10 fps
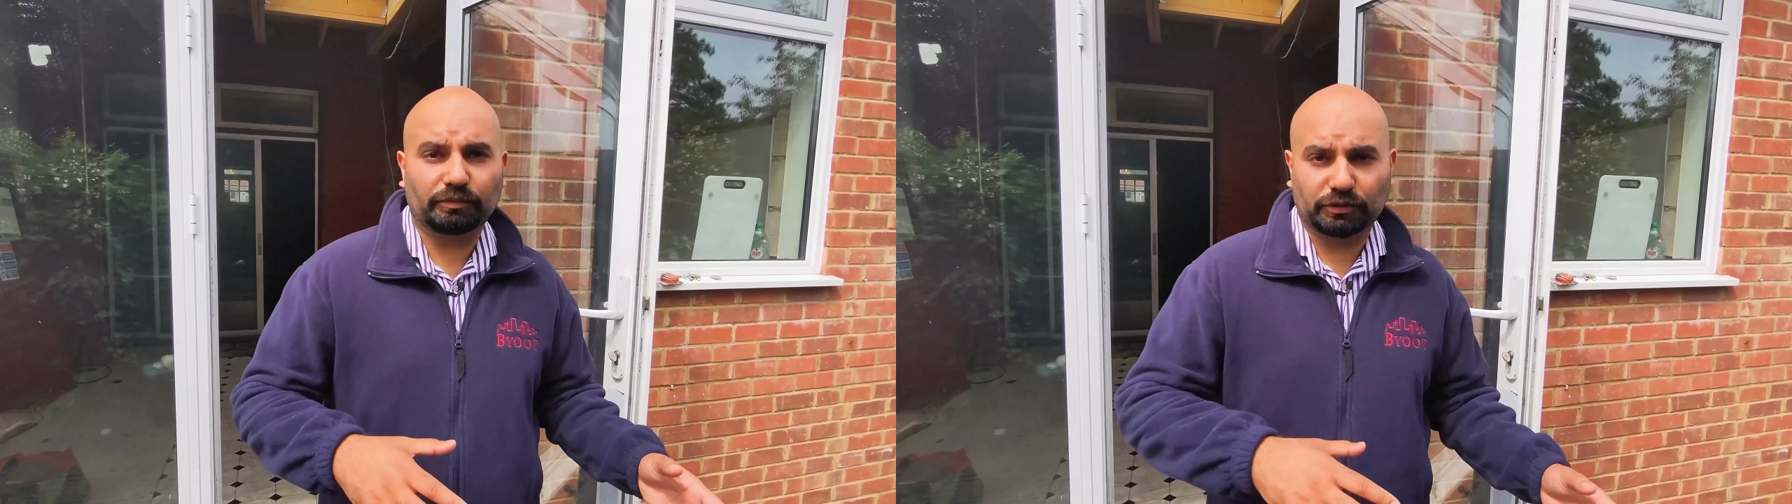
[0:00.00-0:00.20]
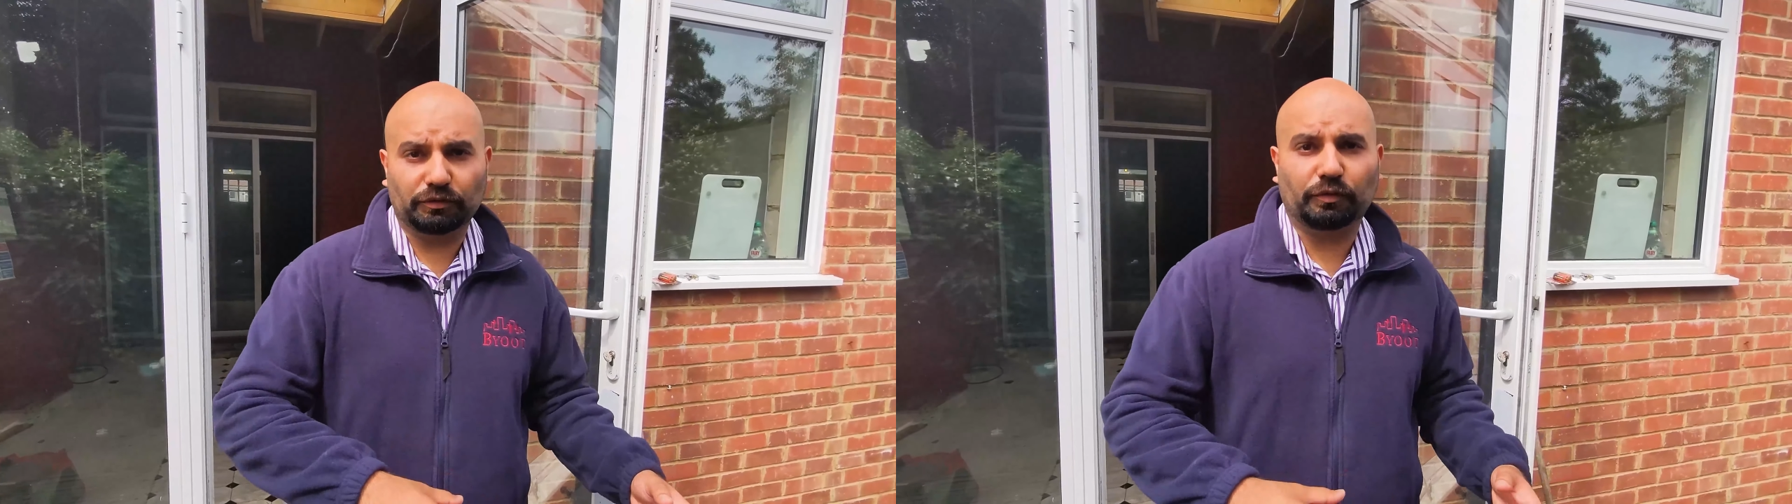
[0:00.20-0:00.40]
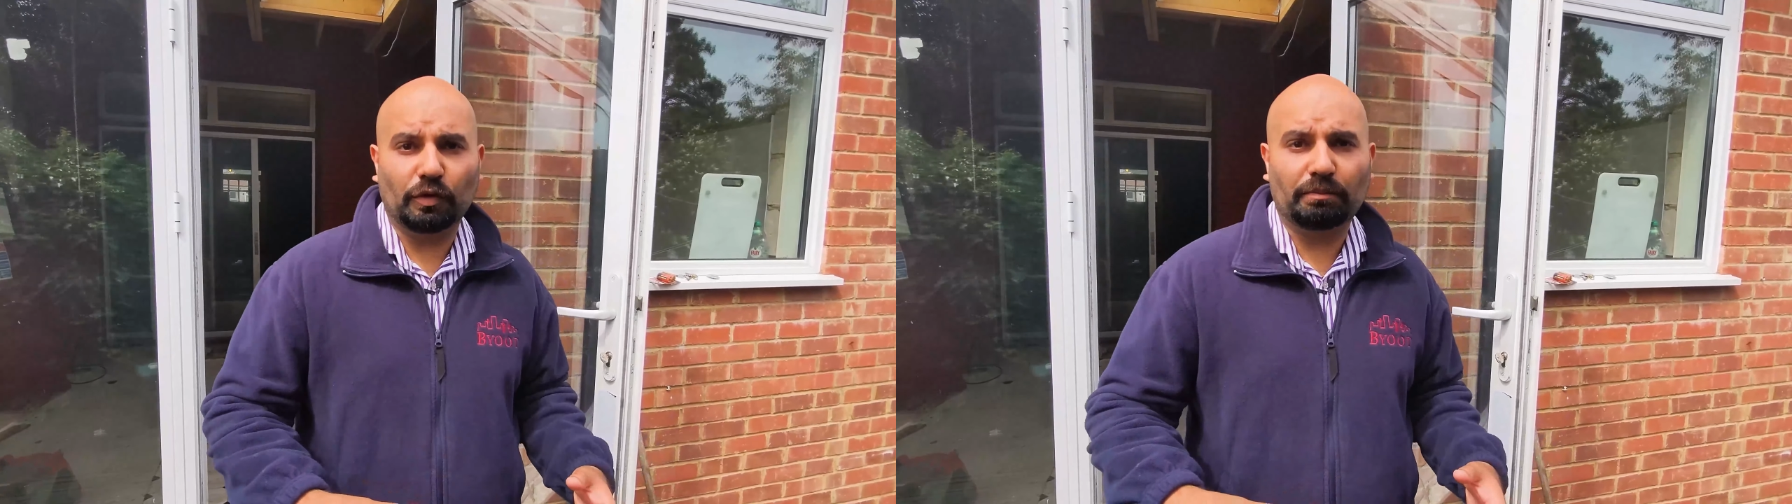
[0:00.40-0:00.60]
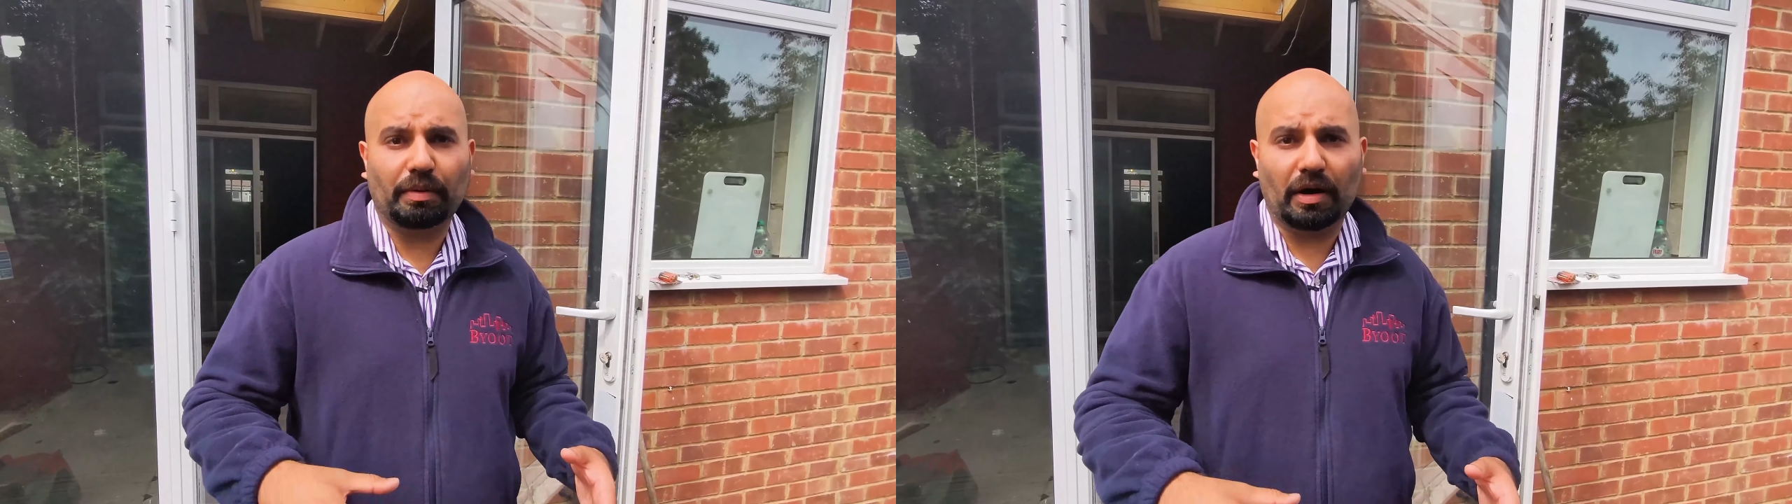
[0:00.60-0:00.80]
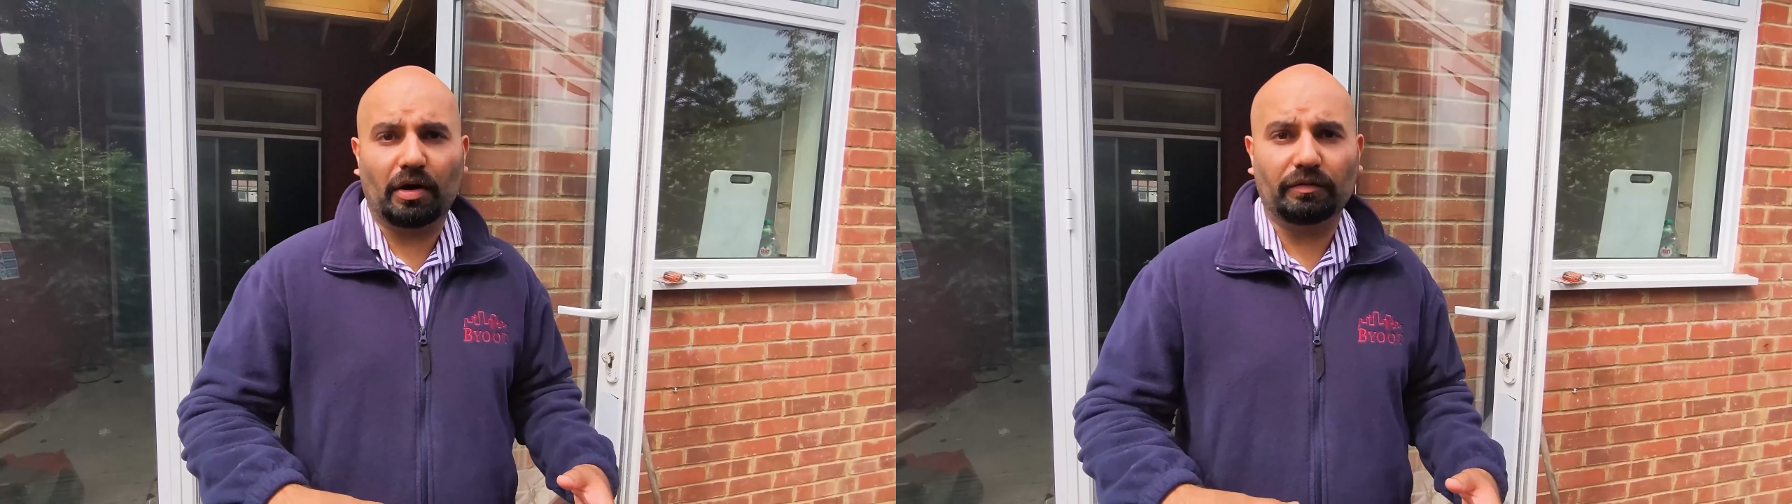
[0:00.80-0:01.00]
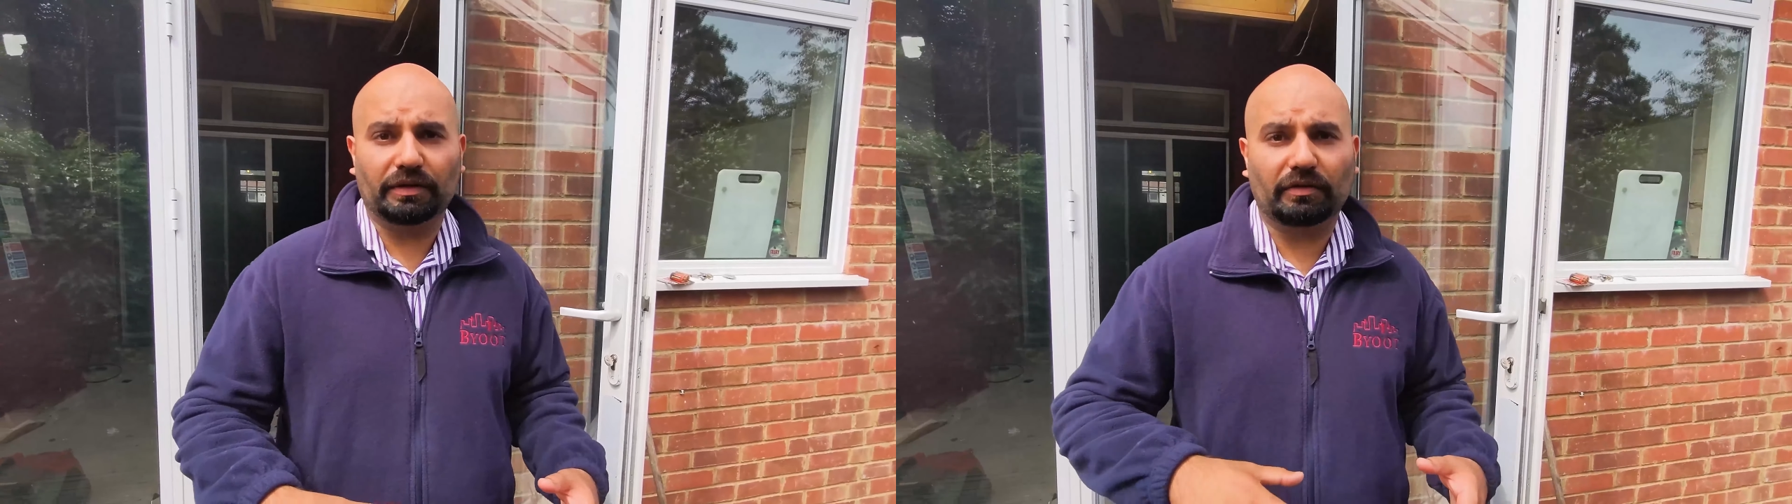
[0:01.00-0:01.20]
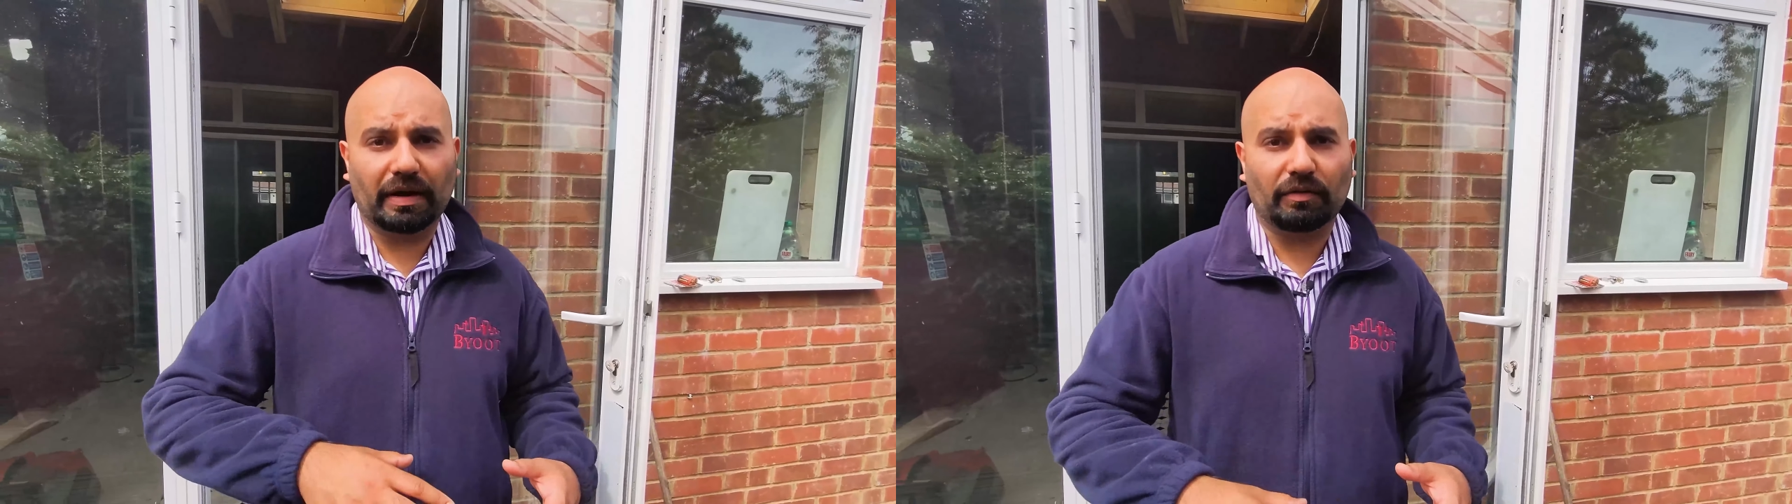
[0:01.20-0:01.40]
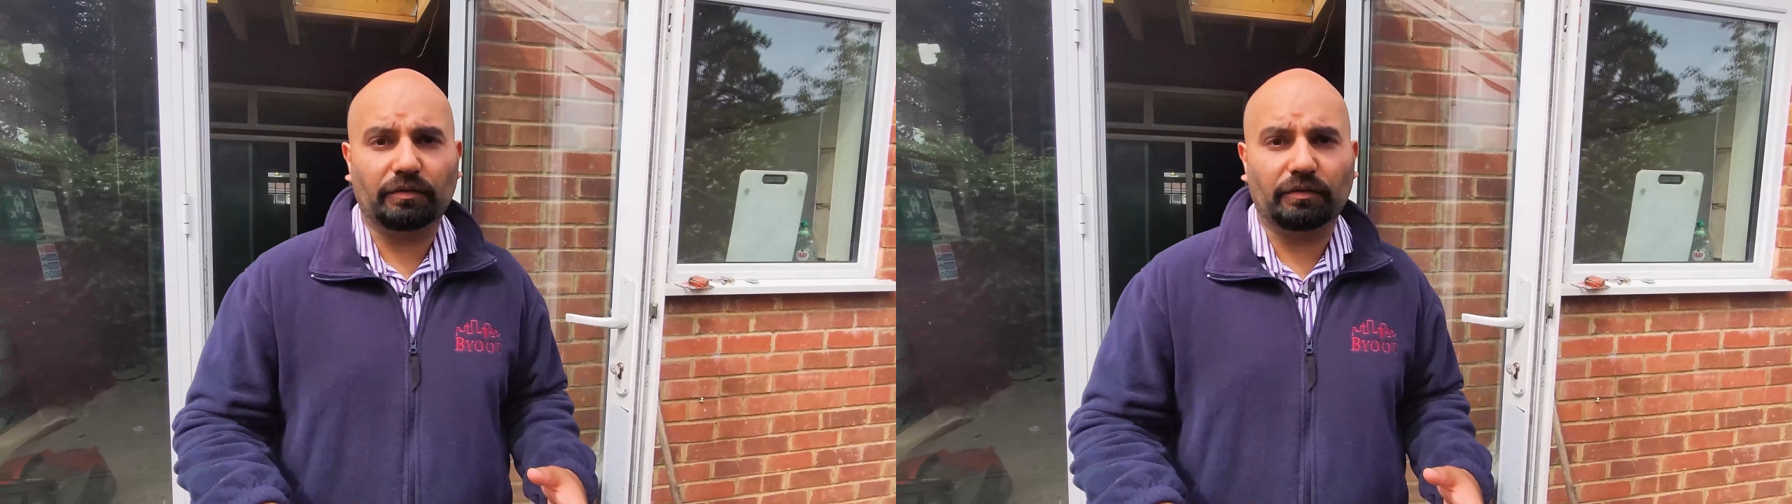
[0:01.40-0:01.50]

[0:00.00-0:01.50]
to form part of the ground